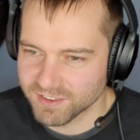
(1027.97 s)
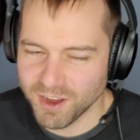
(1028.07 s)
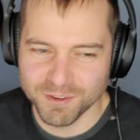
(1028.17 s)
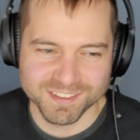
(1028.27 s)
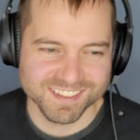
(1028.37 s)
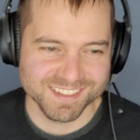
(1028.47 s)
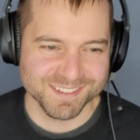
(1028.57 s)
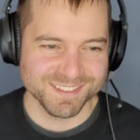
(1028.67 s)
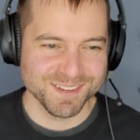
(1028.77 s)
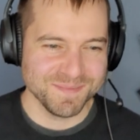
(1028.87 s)
Oh, it's this
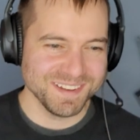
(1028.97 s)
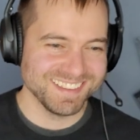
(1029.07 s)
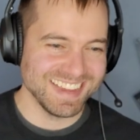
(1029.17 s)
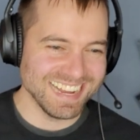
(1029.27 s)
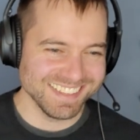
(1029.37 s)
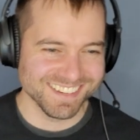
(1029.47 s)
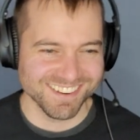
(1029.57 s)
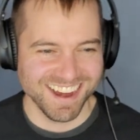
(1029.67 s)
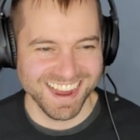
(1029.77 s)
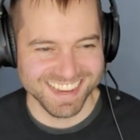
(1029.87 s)
stupid Dance
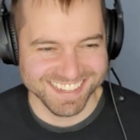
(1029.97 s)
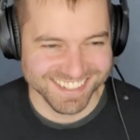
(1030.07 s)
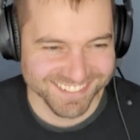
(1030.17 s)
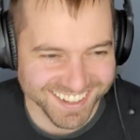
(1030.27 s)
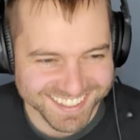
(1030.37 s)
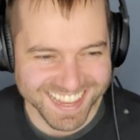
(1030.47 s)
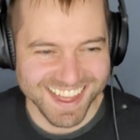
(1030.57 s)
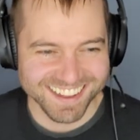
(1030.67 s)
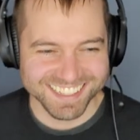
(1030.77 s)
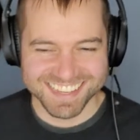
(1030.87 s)
Craze. What the
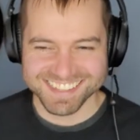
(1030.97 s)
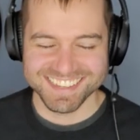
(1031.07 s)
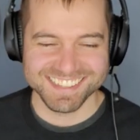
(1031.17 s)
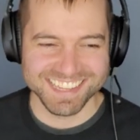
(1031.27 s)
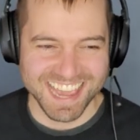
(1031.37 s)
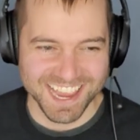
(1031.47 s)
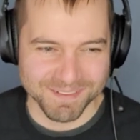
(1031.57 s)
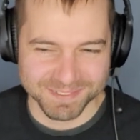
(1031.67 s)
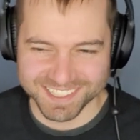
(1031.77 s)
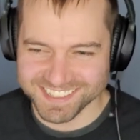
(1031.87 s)
hell is this
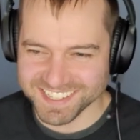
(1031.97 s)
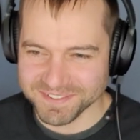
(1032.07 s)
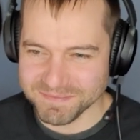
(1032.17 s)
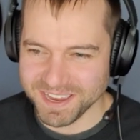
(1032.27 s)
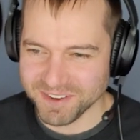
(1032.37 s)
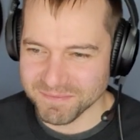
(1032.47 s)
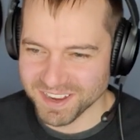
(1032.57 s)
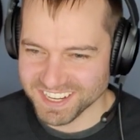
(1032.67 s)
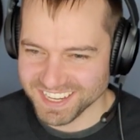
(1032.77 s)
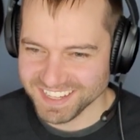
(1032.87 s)
game? Did this even make
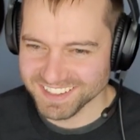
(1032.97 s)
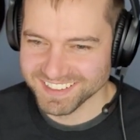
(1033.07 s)
money?